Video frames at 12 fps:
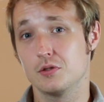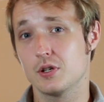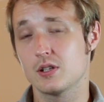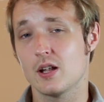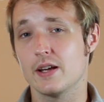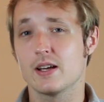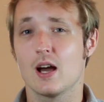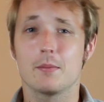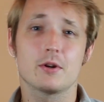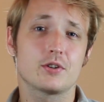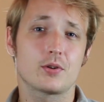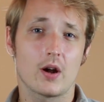look like? I'm
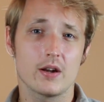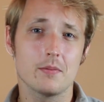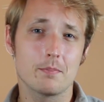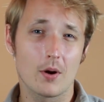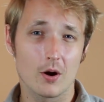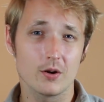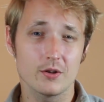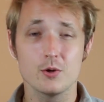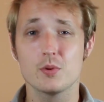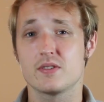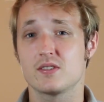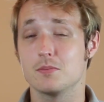gonna try to impart you
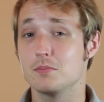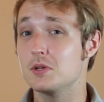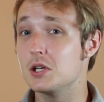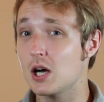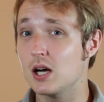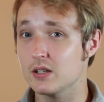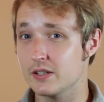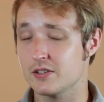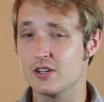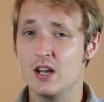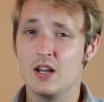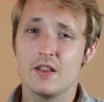with some
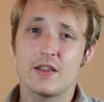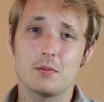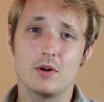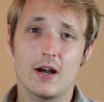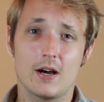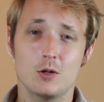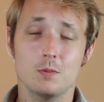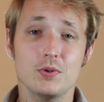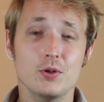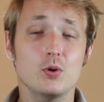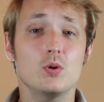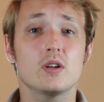knowledge that will help
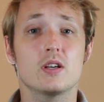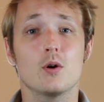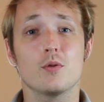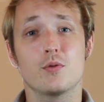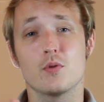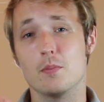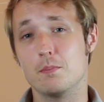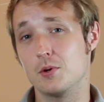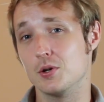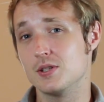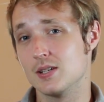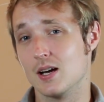you go through the
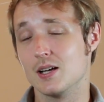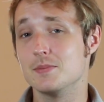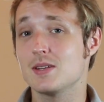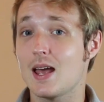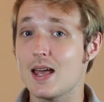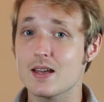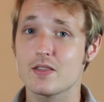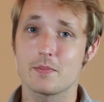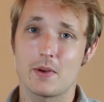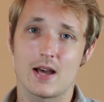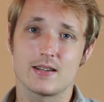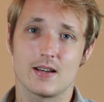good times and the
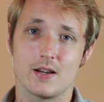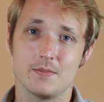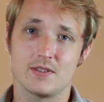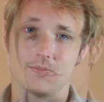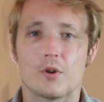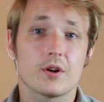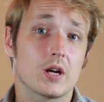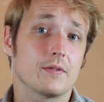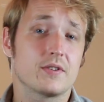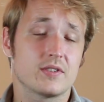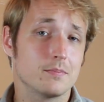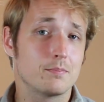bad times. We're gonna
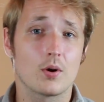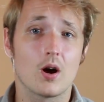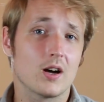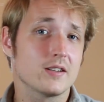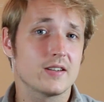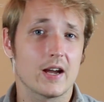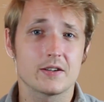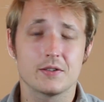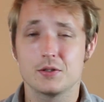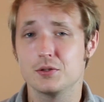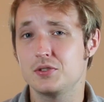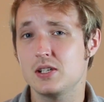cover some broad
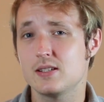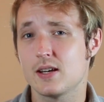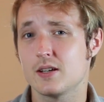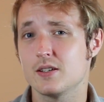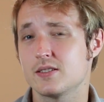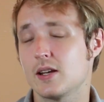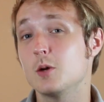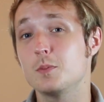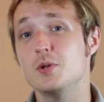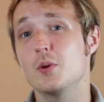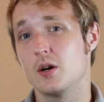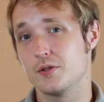technical details to help
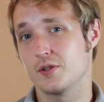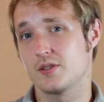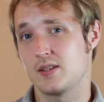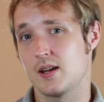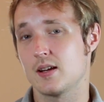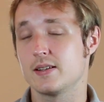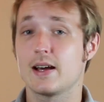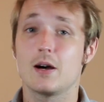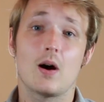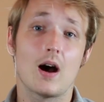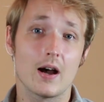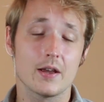you understand
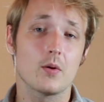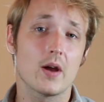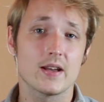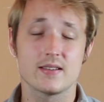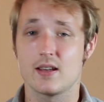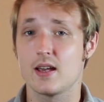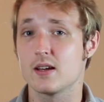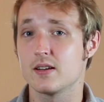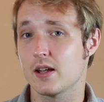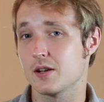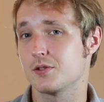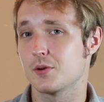how iOS and
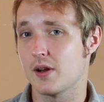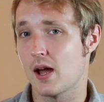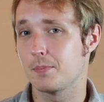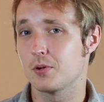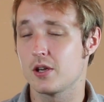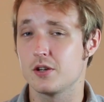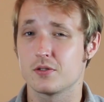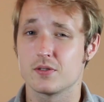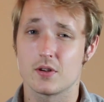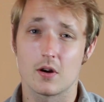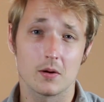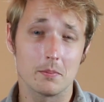Android applications
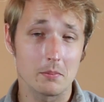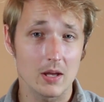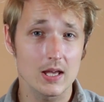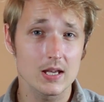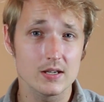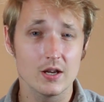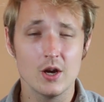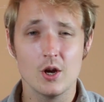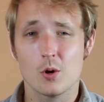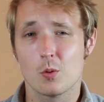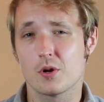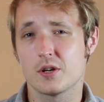are made.
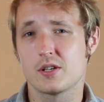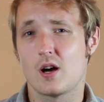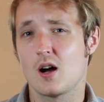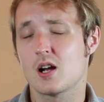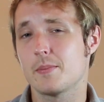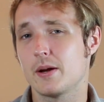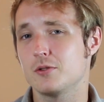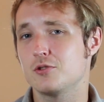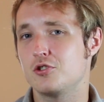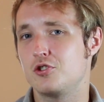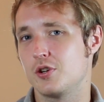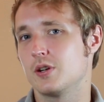We're gonna talk
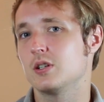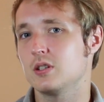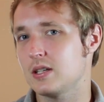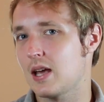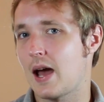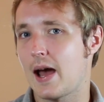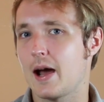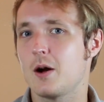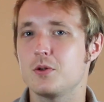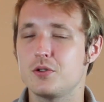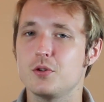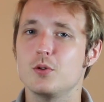about generally
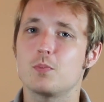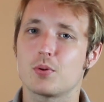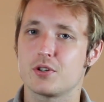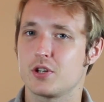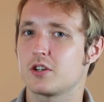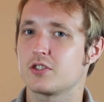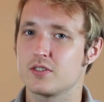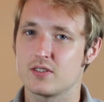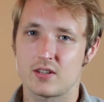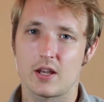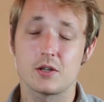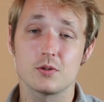how do production
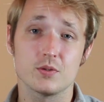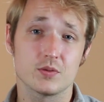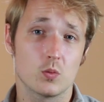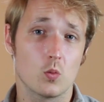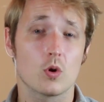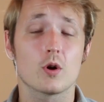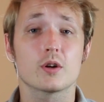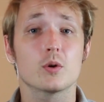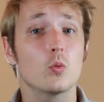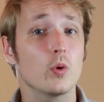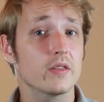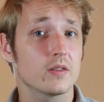cycles work
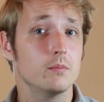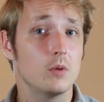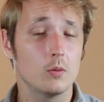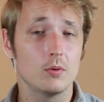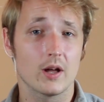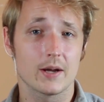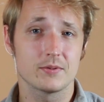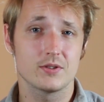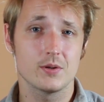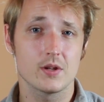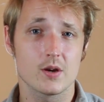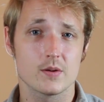with mobile app
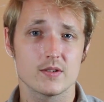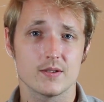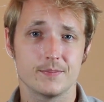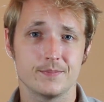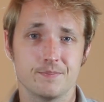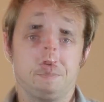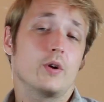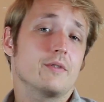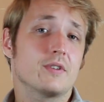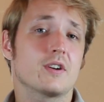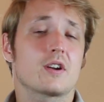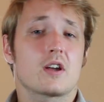studios. We're
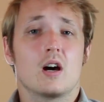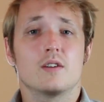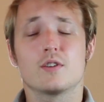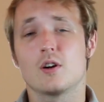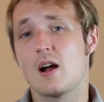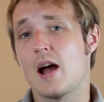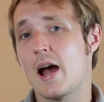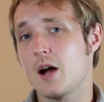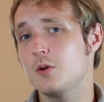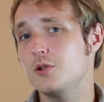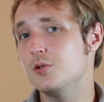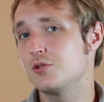even gonna cover
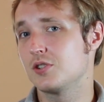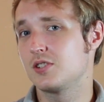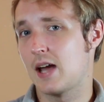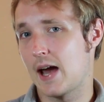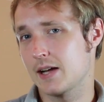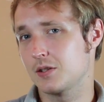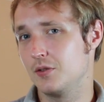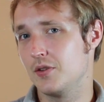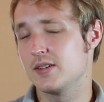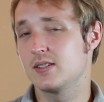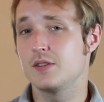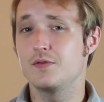how you should tackle
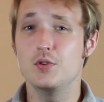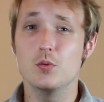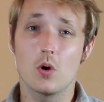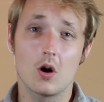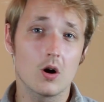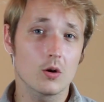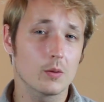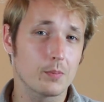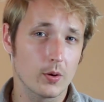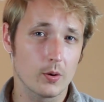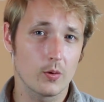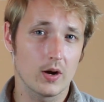this if you are a
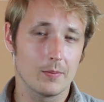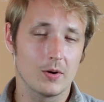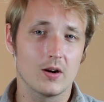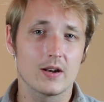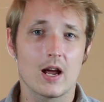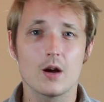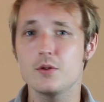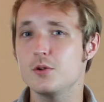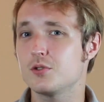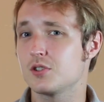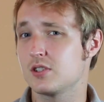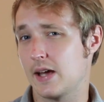programmer and how you
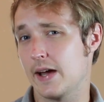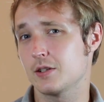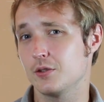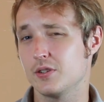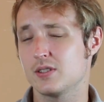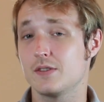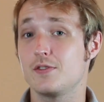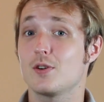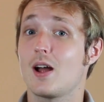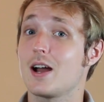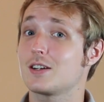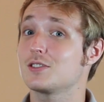should tackle this if you're
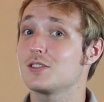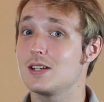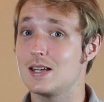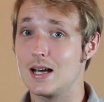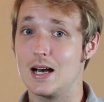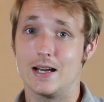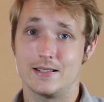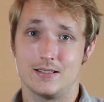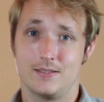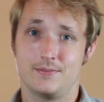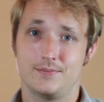actually not.